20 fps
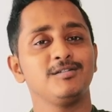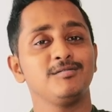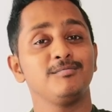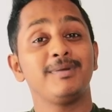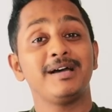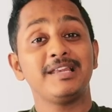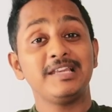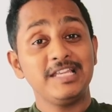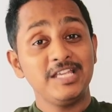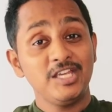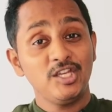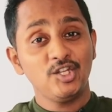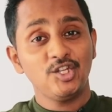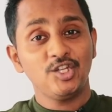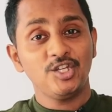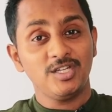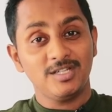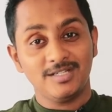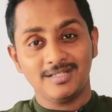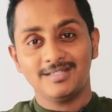
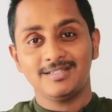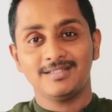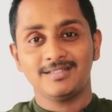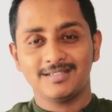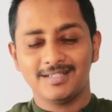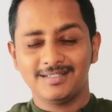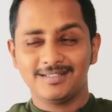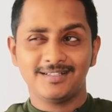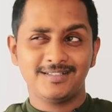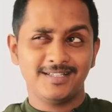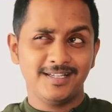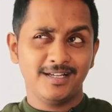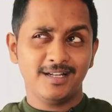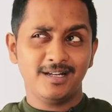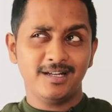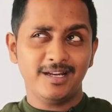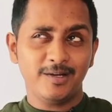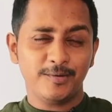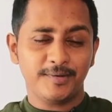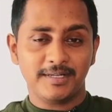Malicious, is it
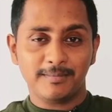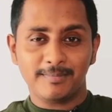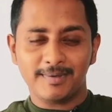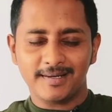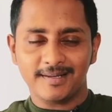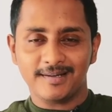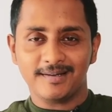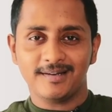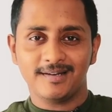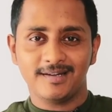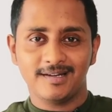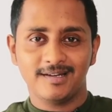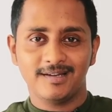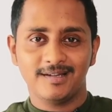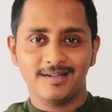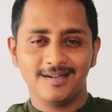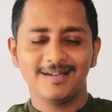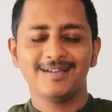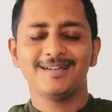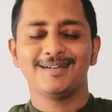single L or double L?
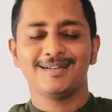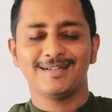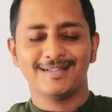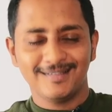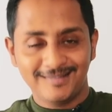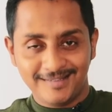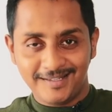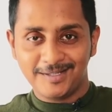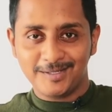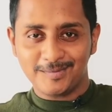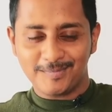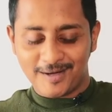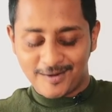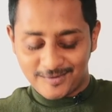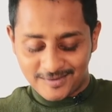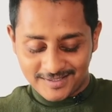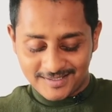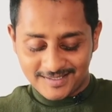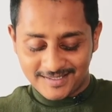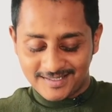Think
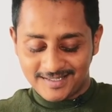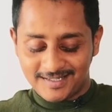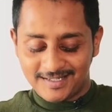about it.